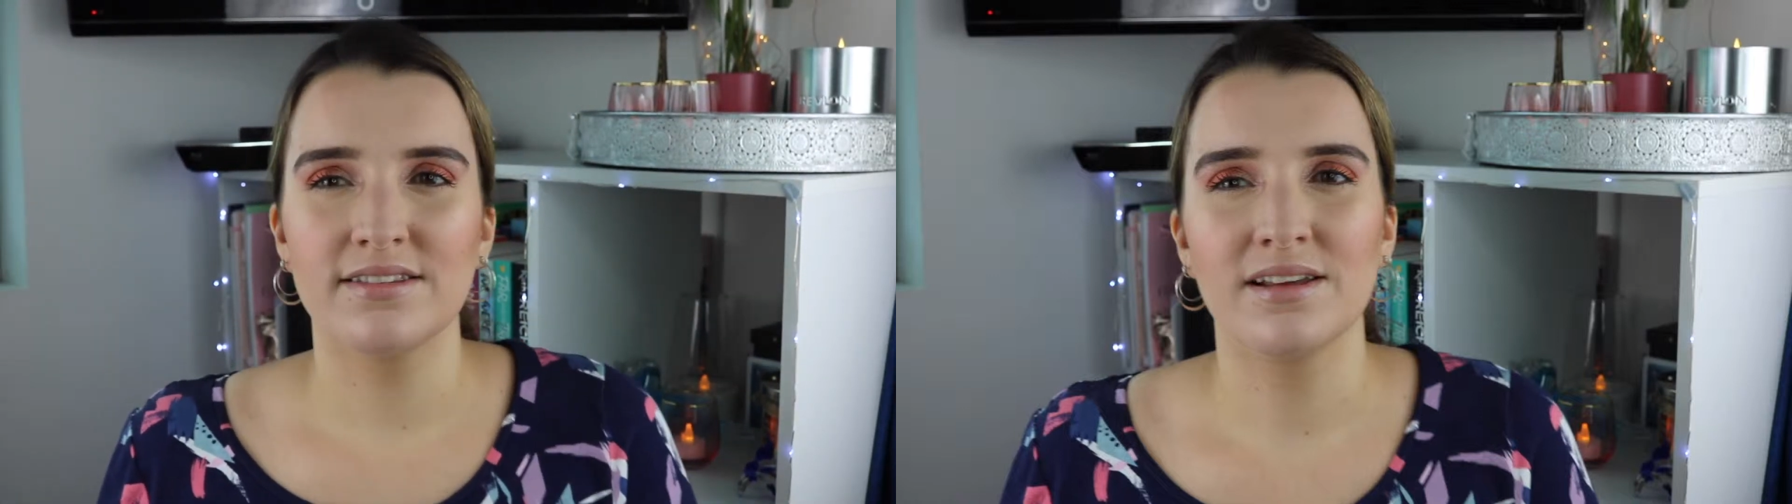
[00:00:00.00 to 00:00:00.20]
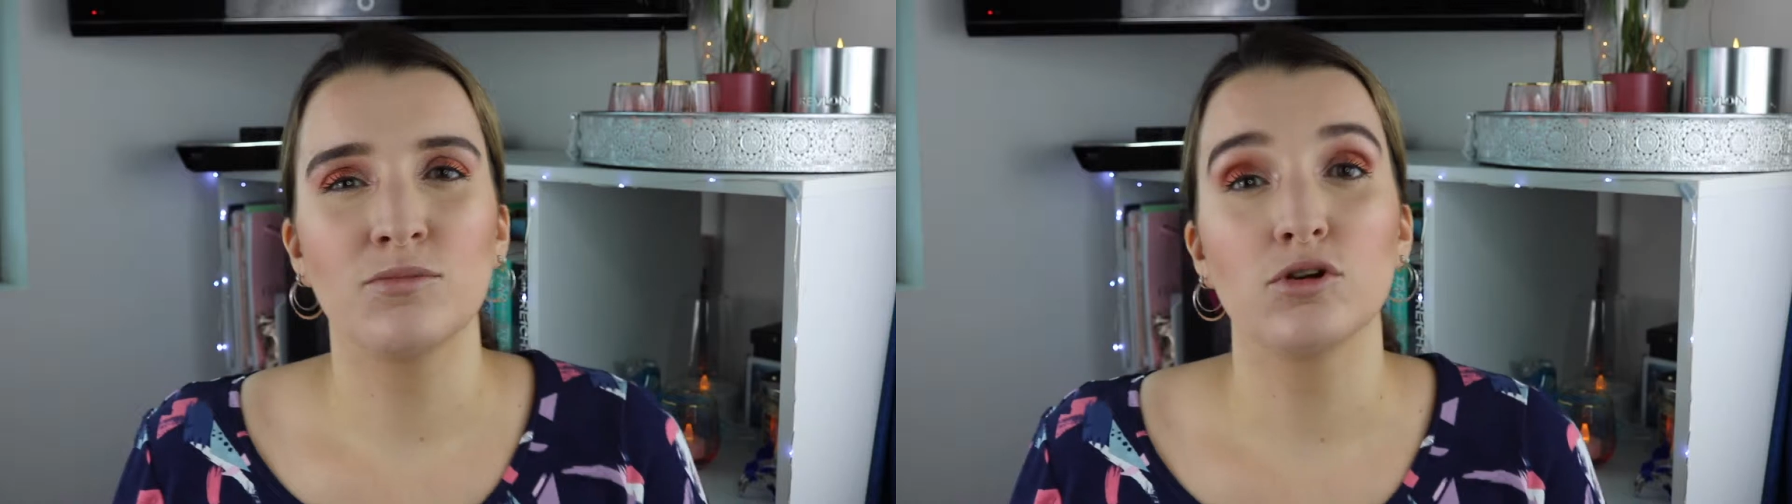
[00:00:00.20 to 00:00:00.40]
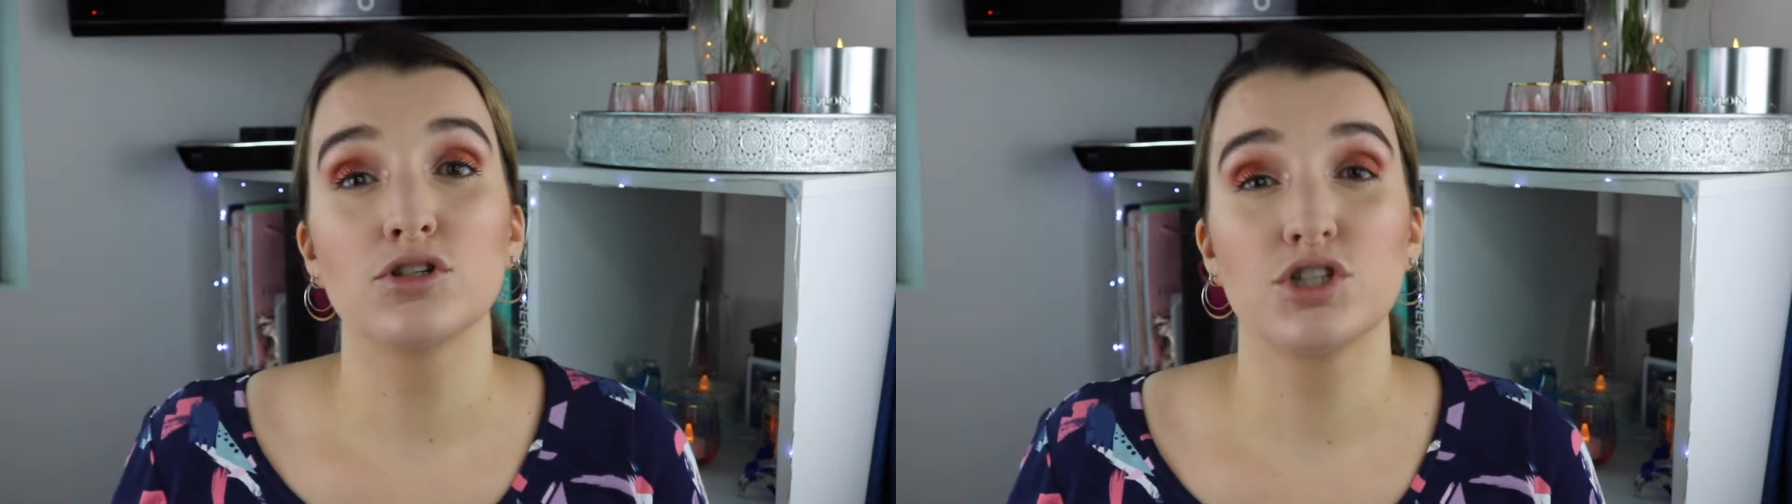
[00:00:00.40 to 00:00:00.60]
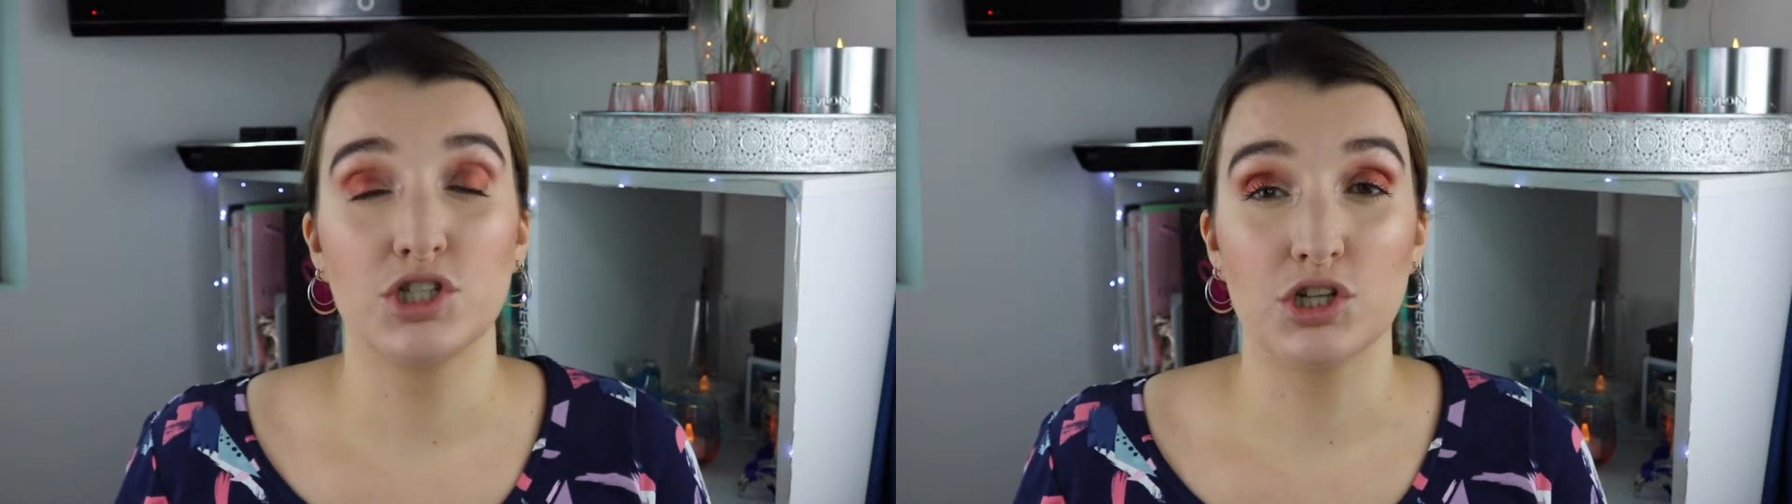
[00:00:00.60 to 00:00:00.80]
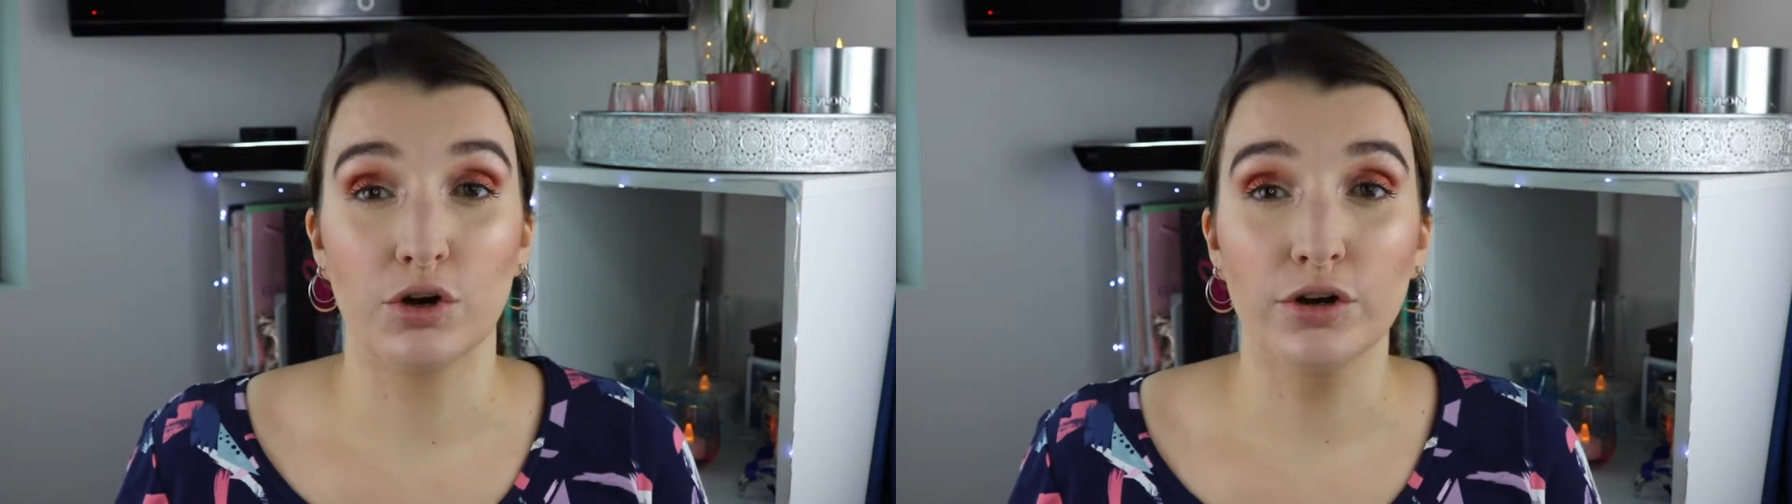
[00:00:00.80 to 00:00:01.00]
some looks
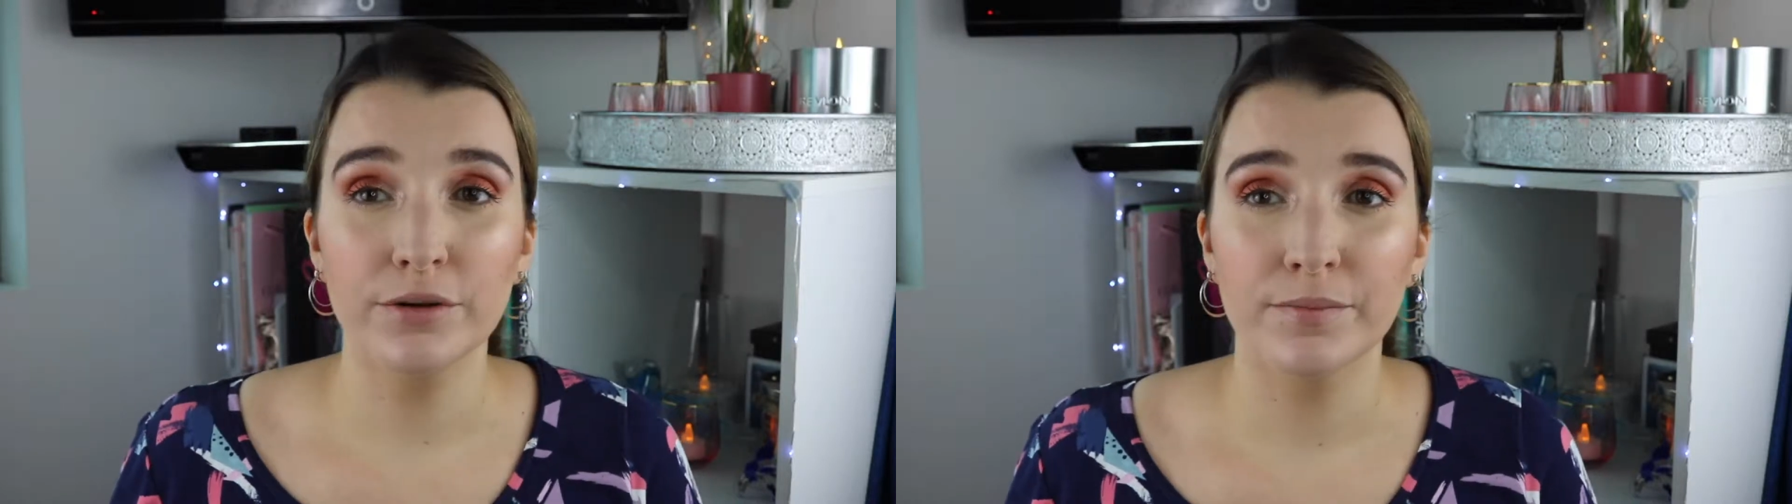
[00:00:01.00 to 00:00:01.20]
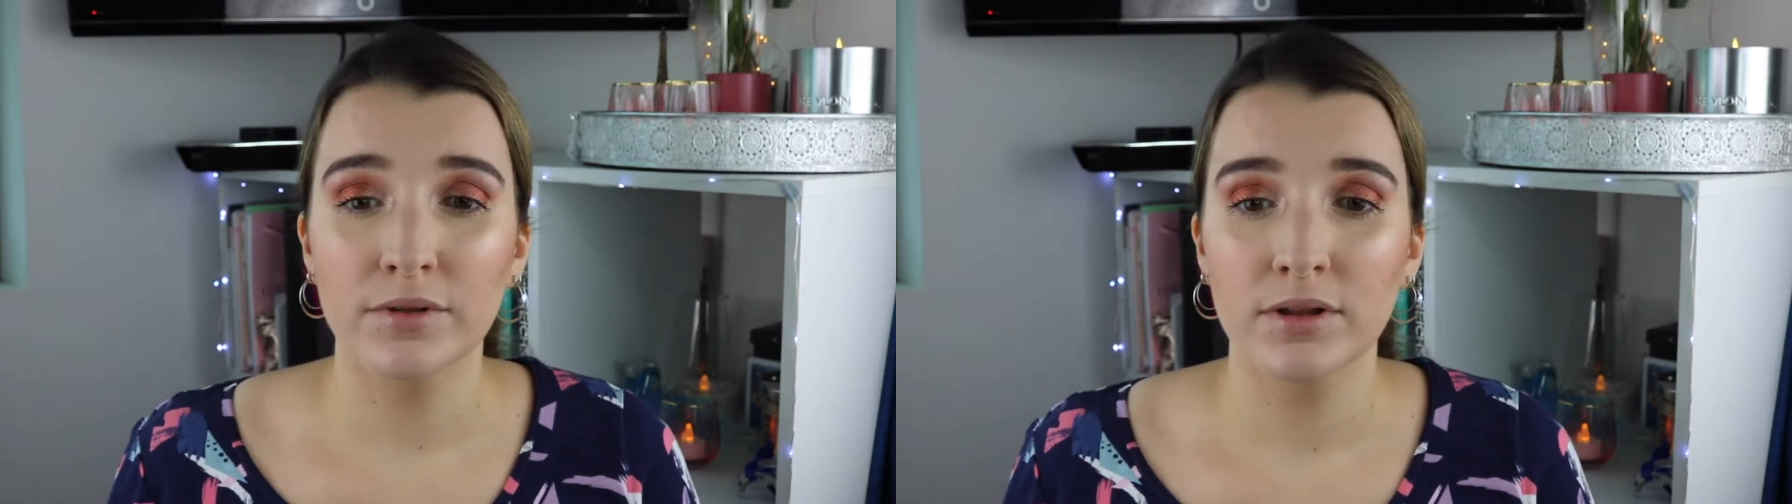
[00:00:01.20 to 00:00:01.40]
don't.